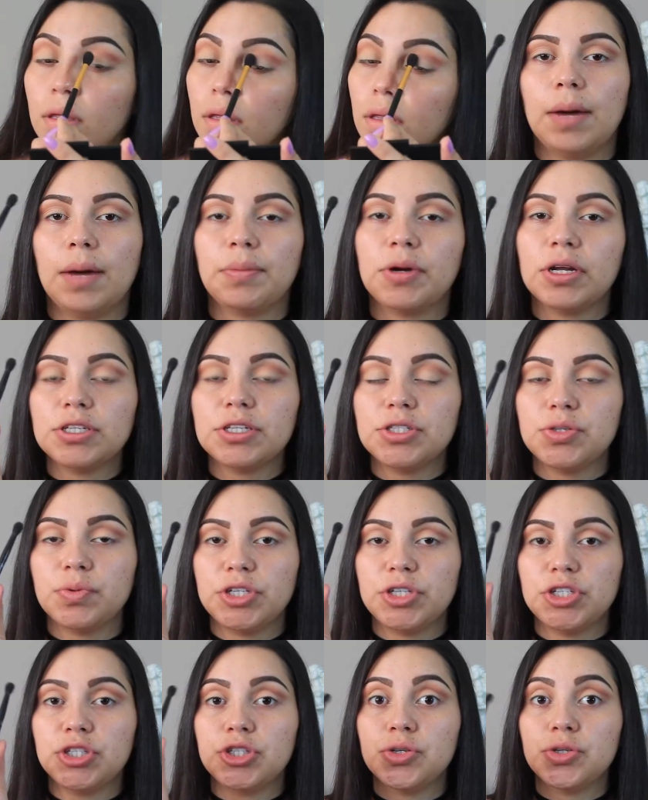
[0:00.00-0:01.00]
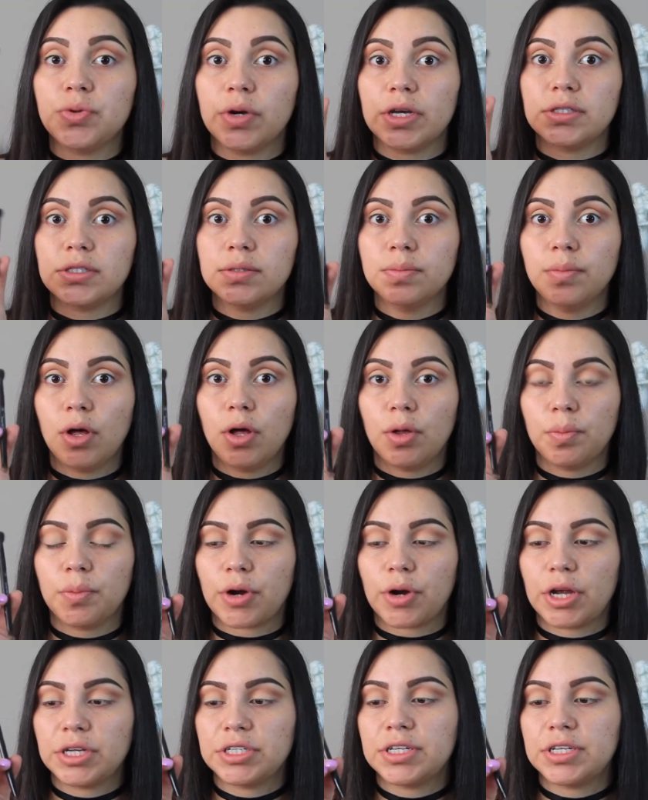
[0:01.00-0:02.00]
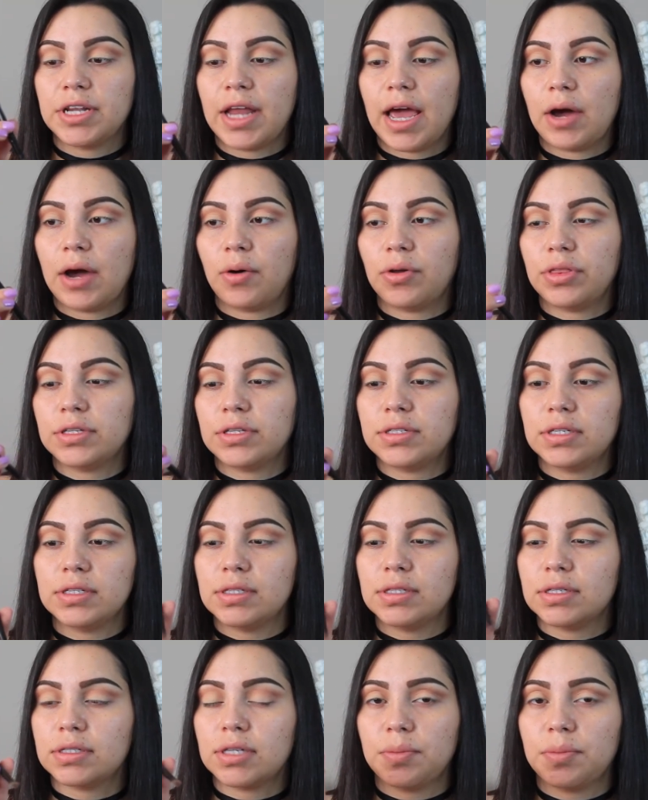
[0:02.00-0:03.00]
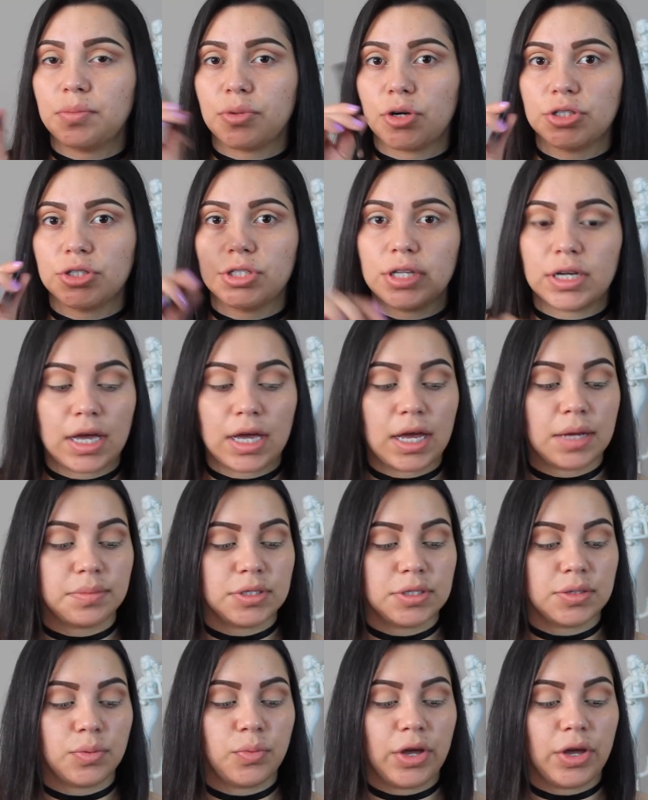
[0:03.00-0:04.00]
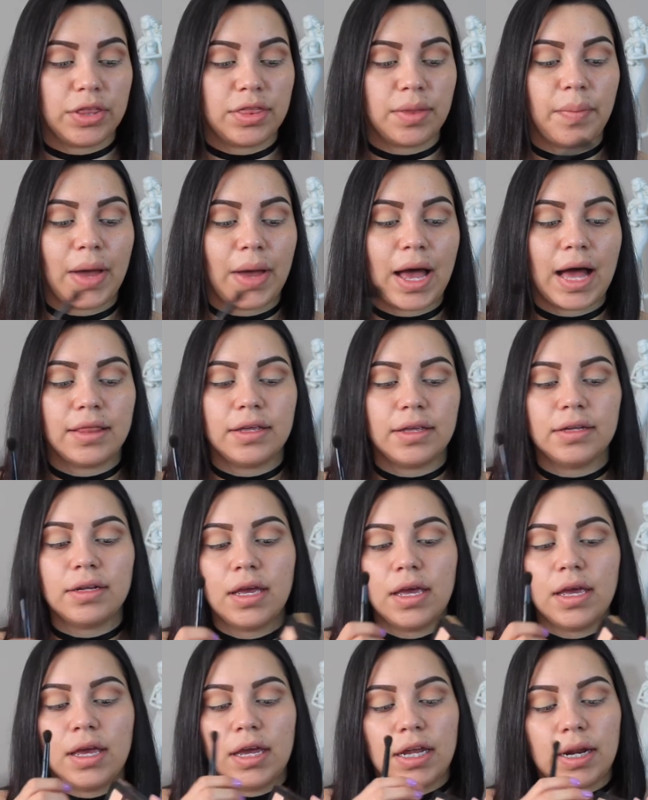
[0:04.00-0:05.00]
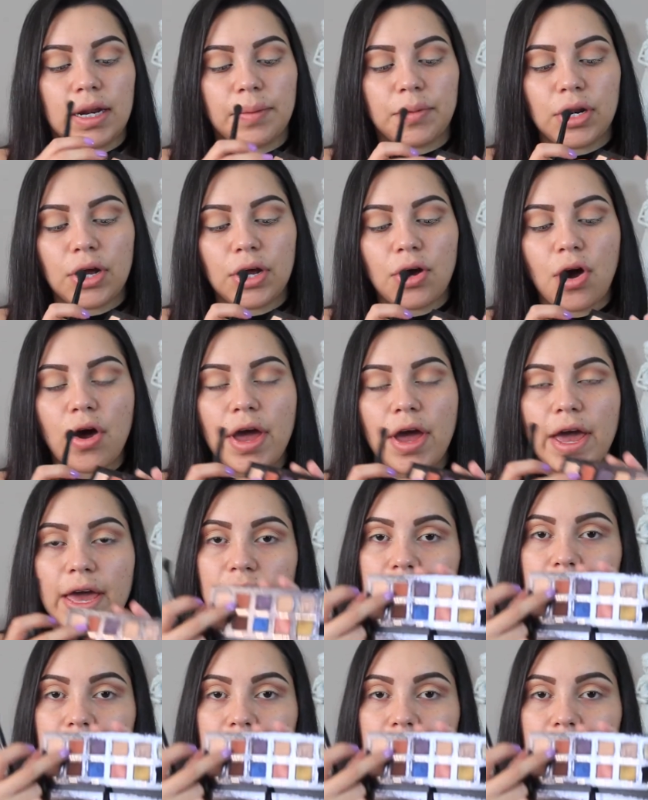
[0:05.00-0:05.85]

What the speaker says: I'm gonna switch to a small brush now, and this is the same brush that comes with the palette, and I'm gonna go ahead